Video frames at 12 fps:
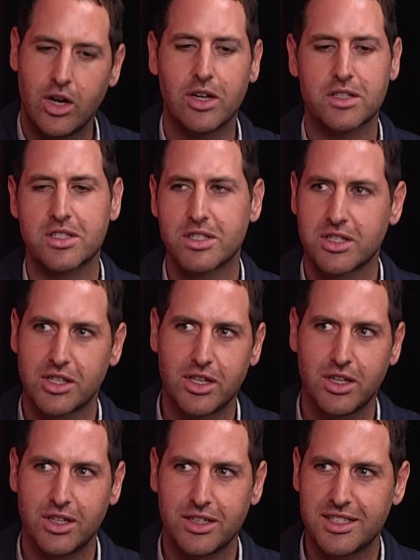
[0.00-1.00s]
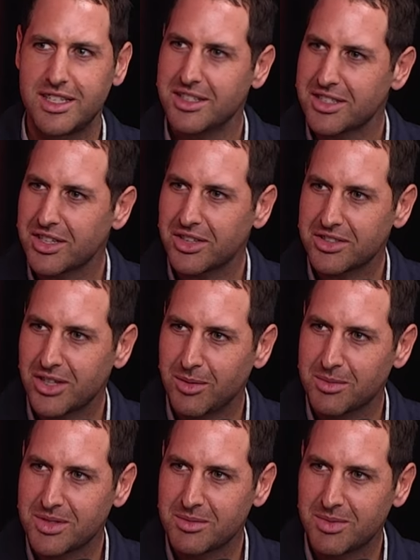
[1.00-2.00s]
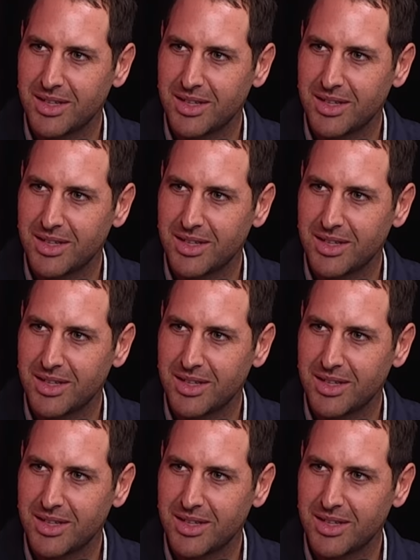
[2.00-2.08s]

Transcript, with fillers: Oh, Scott. Didn't Scott Thompson